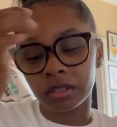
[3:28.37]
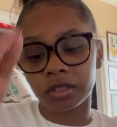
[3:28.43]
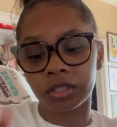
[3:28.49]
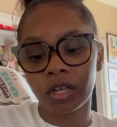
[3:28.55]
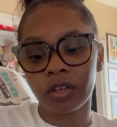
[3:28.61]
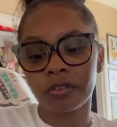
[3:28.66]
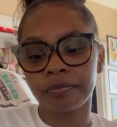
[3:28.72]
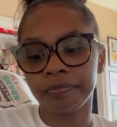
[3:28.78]

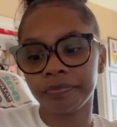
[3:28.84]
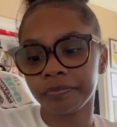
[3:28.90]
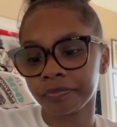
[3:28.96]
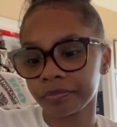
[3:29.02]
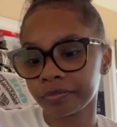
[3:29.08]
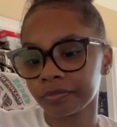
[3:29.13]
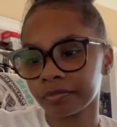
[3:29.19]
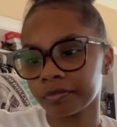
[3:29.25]
So
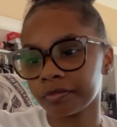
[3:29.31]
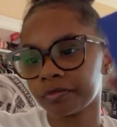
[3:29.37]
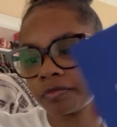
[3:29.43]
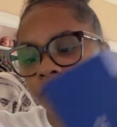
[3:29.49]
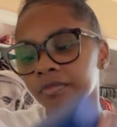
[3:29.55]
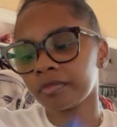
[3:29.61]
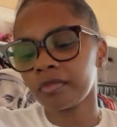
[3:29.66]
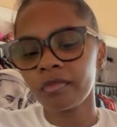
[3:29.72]

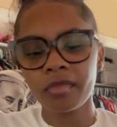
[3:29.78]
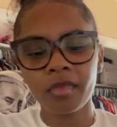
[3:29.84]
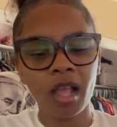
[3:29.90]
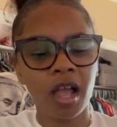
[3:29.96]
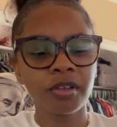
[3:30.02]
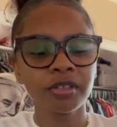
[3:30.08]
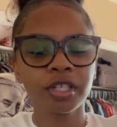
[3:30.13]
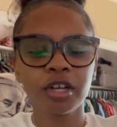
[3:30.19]

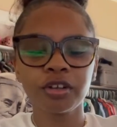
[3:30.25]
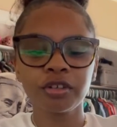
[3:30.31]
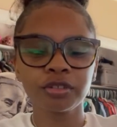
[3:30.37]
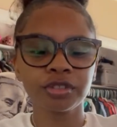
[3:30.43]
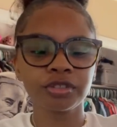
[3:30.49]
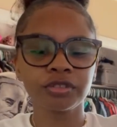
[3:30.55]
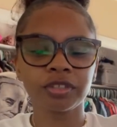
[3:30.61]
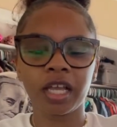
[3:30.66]
I was like,
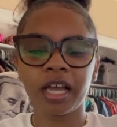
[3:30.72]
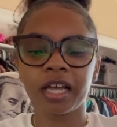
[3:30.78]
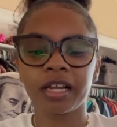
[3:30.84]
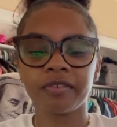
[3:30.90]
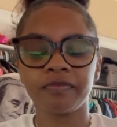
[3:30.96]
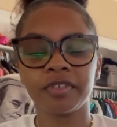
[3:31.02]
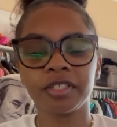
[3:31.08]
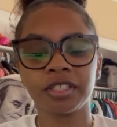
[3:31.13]
oh shoot, they got
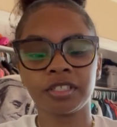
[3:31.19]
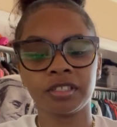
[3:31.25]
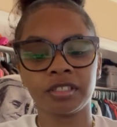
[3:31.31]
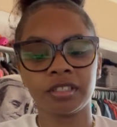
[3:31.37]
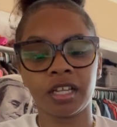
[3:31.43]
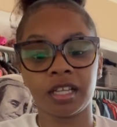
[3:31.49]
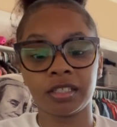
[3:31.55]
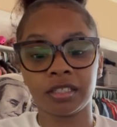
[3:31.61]
a
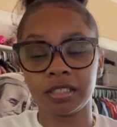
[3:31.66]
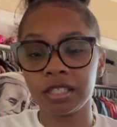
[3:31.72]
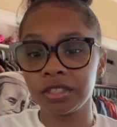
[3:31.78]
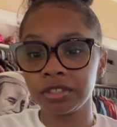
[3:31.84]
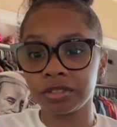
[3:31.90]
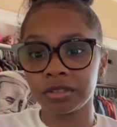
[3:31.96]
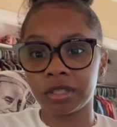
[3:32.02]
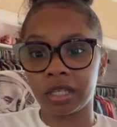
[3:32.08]
Vision
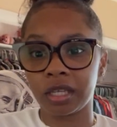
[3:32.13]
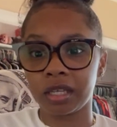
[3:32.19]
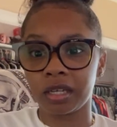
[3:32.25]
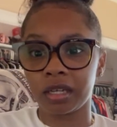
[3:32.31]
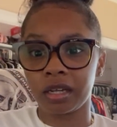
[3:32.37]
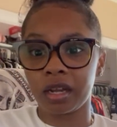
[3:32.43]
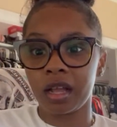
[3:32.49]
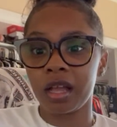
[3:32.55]
Essentials in
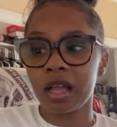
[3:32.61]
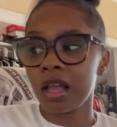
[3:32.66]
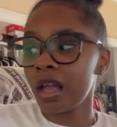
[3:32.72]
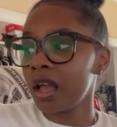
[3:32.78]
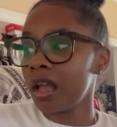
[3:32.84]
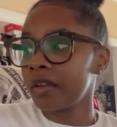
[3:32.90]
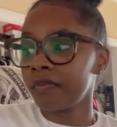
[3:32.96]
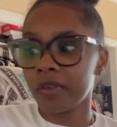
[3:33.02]
here.
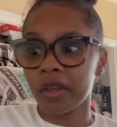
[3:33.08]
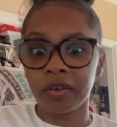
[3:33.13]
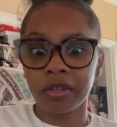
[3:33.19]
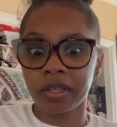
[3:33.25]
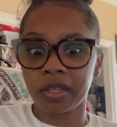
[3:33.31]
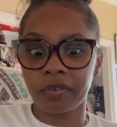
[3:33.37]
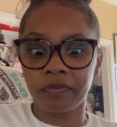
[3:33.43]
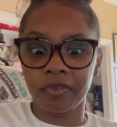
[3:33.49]

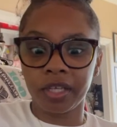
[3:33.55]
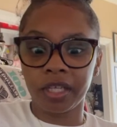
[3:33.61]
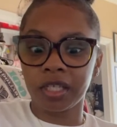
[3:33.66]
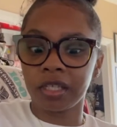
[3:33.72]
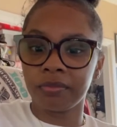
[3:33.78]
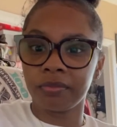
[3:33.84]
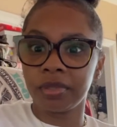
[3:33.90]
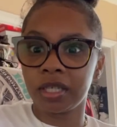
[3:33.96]
Very
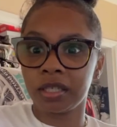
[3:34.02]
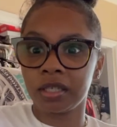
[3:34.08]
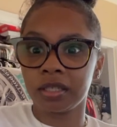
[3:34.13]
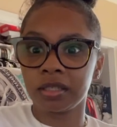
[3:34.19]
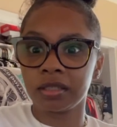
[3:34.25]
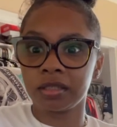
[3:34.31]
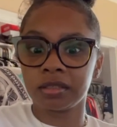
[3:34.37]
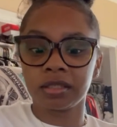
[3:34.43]
convenient
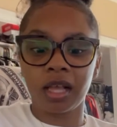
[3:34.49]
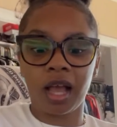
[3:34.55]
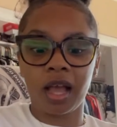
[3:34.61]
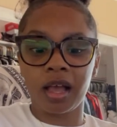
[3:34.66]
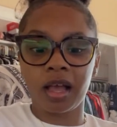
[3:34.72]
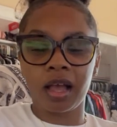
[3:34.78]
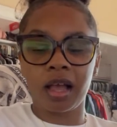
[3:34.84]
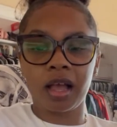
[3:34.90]
because
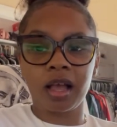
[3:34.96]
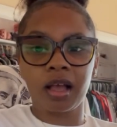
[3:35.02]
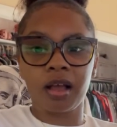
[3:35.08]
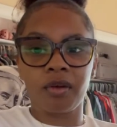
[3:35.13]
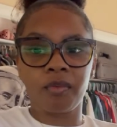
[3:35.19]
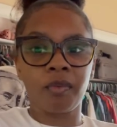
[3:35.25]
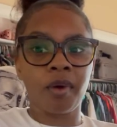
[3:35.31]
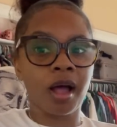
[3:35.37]

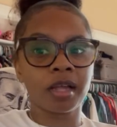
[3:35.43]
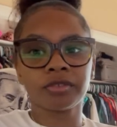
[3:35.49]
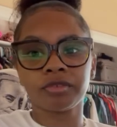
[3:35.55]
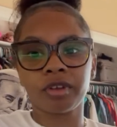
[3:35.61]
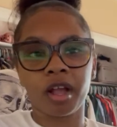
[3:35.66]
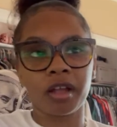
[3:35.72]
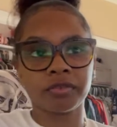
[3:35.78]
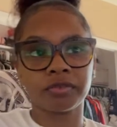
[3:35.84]
why
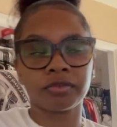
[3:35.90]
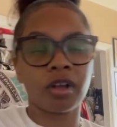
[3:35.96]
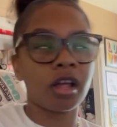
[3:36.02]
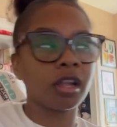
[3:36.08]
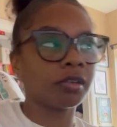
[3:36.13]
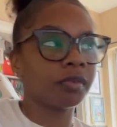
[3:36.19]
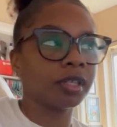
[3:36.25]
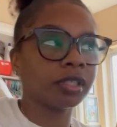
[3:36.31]
drive
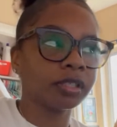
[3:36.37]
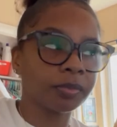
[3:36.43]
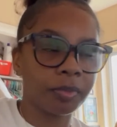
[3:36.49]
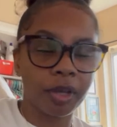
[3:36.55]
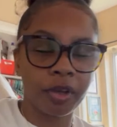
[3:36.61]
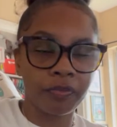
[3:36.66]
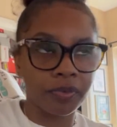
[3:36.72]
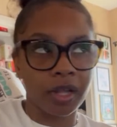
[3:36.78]
all the way to
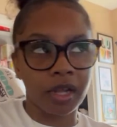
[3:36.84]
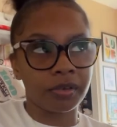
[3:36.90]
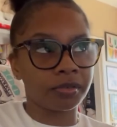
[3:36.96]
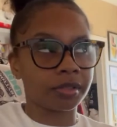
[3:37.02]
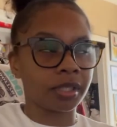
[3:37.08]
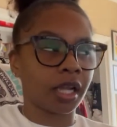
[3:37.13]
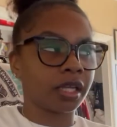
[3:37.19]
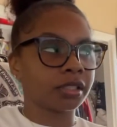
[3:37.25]
Bellflower
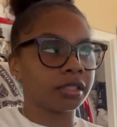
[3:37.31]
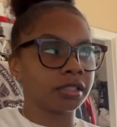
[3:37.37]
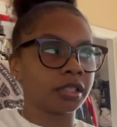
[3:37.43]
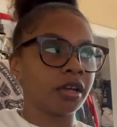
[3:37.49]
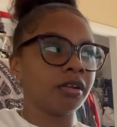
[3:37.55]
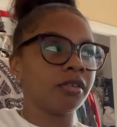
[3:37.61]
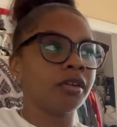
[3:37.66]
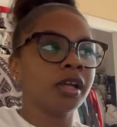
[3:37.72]
when I can just
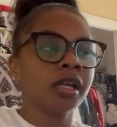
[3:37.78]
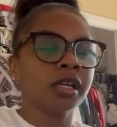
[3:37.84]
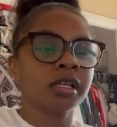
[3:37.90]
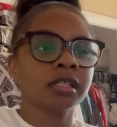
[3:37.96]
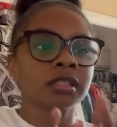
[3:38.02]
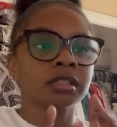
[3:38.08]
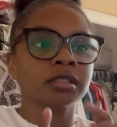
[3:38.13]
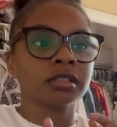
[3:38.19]
go
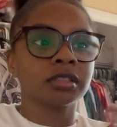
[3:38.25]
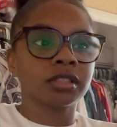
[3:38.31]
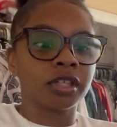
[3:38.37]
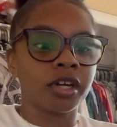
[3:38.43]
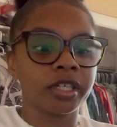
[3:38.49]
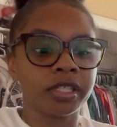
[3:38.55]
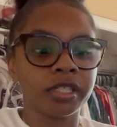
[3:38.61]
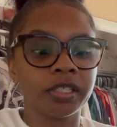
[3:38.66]
to
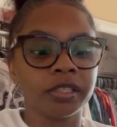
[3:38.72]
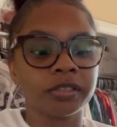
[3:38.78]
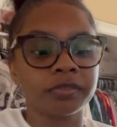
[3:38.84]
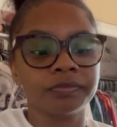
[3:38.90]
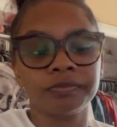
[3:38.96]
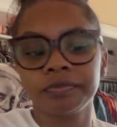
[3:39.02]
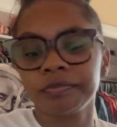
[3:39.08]
Gardena?